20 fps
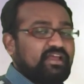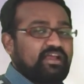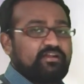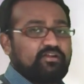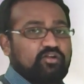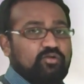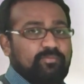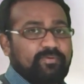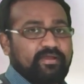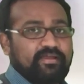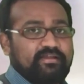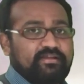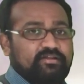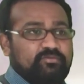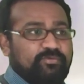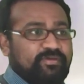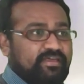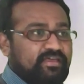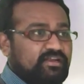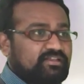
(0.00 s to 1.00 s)
in
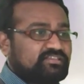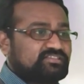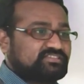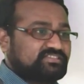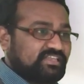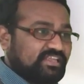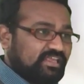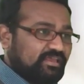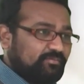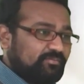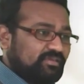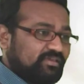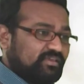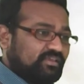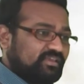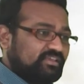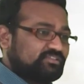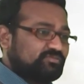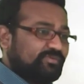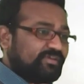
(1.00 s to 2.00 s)
hydrophyte, where the stem
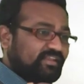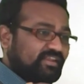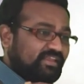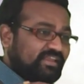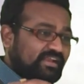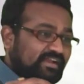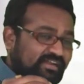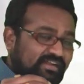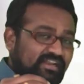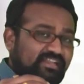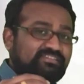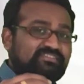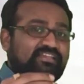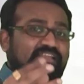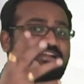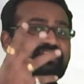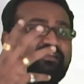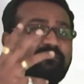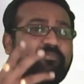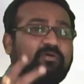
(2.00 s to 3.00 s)
is very
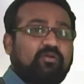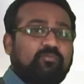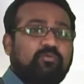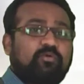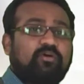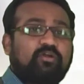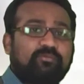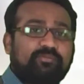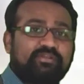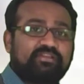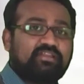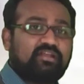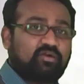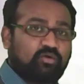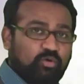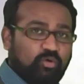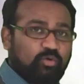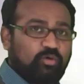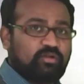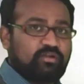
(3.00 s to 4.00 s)
interestingly performing the
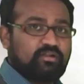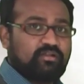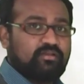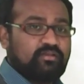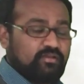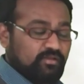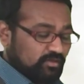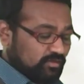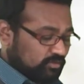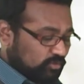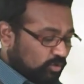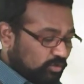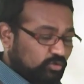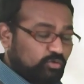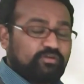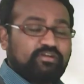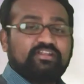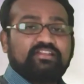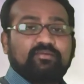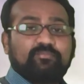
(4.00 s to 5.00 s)
role,
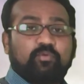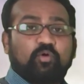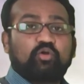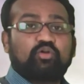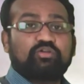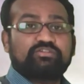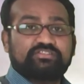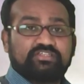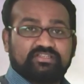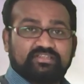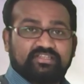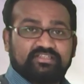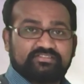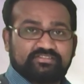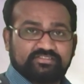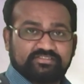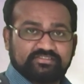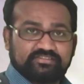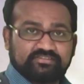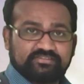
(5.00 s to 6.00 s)
not only the
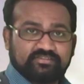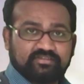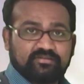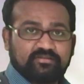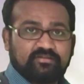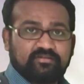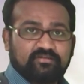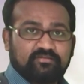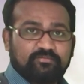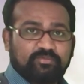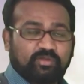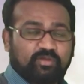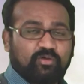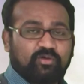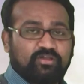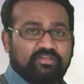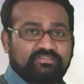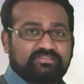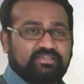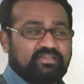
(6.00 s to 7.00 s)
photosynthesis
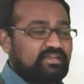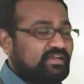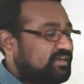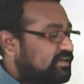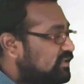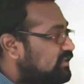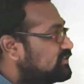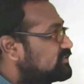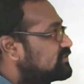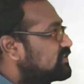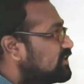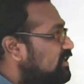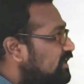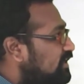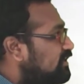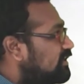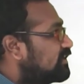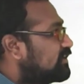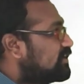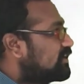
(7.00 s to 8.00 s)
because it is
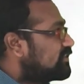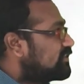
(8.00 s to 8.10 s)
green in